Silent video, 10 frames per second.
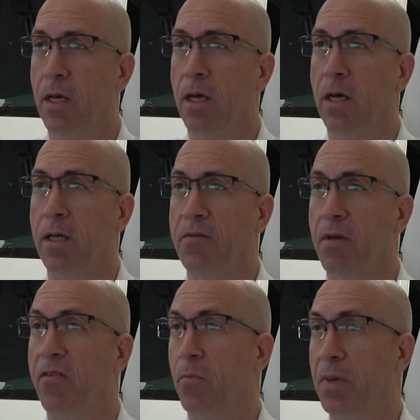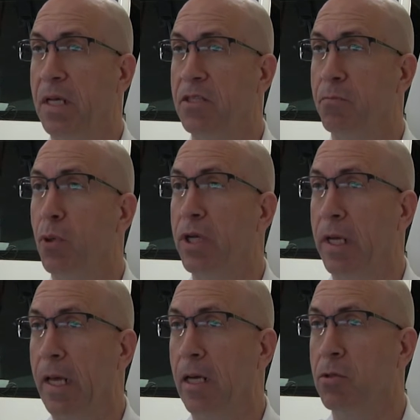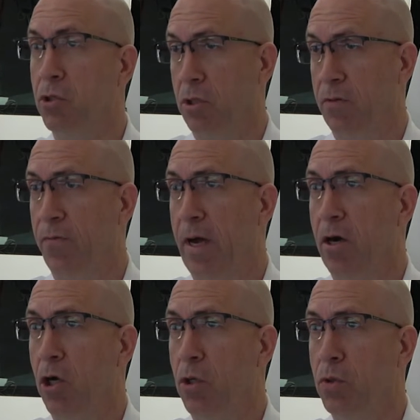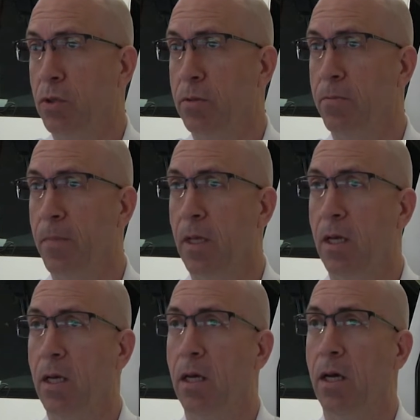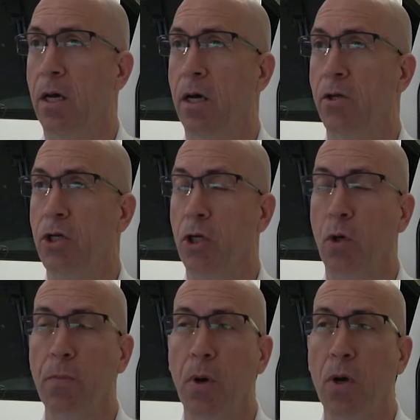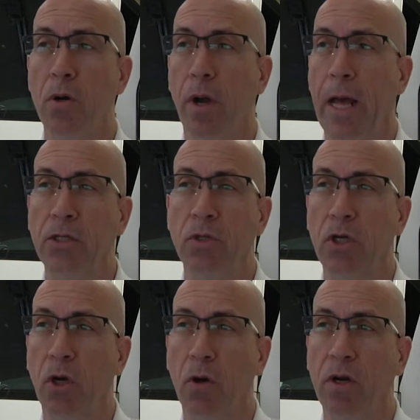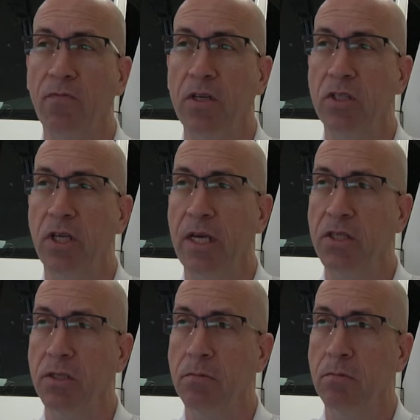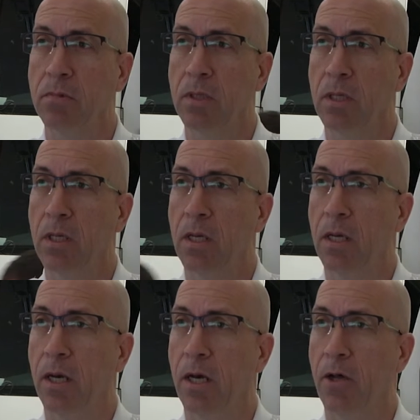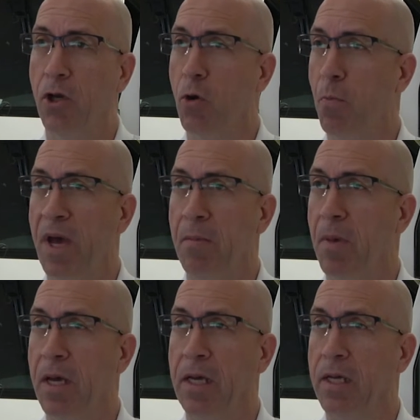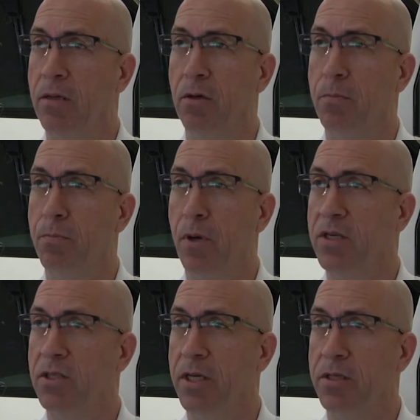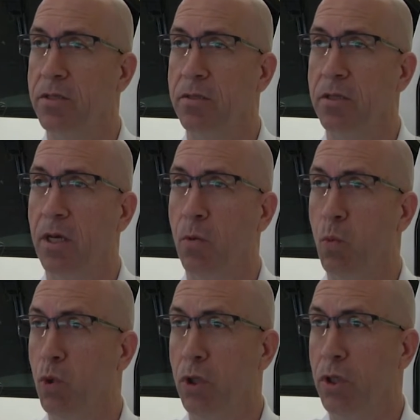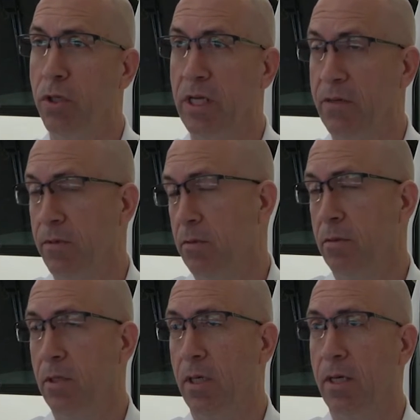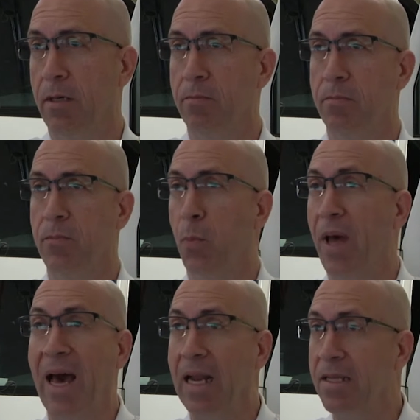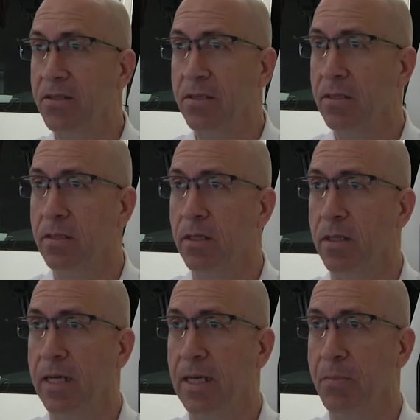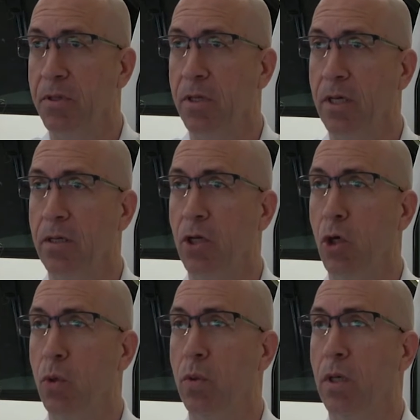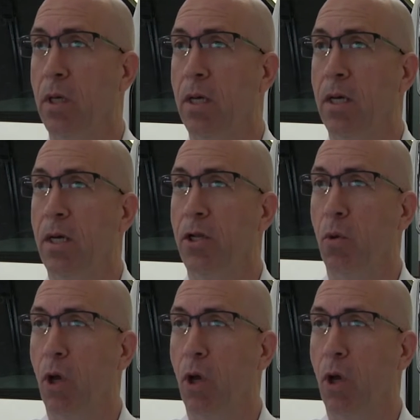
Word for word: Uh, you have to have a means of putting it out, such as the fire hose. Uh, you can only burn naturally occurring vegetation, uh, no man-made or processed uh, wood even, uh, no pallets, that type of thing, no, no